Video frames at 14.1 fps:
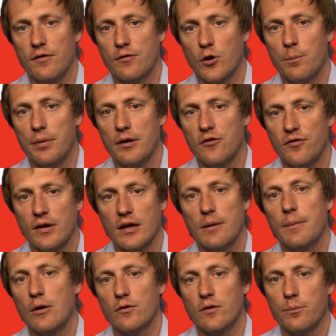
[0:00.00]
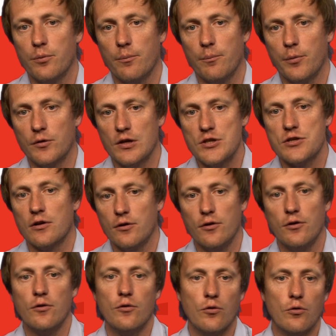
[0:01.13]
companies think about a potential
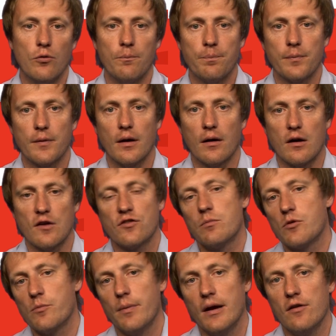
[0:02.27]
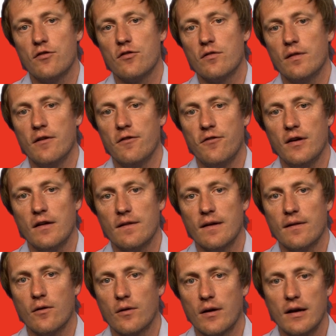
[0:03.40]
new customer base, they think
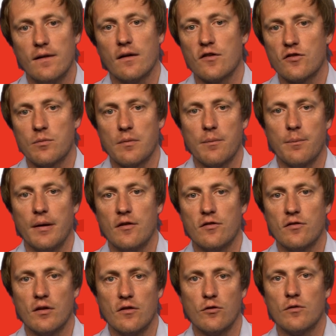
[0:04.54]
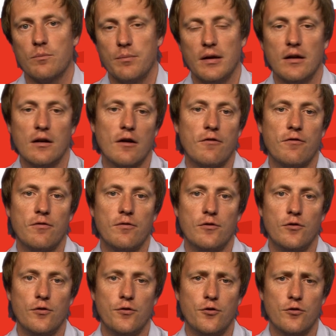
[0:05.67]
that, okay, the customer base is not big enough
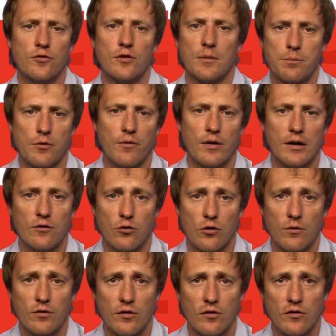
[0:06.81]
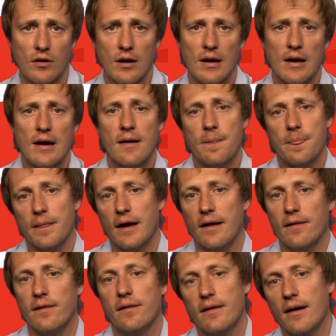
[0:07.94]
to start providing services,
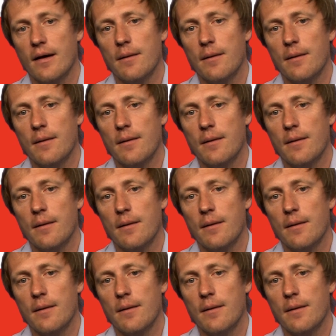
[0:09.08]
and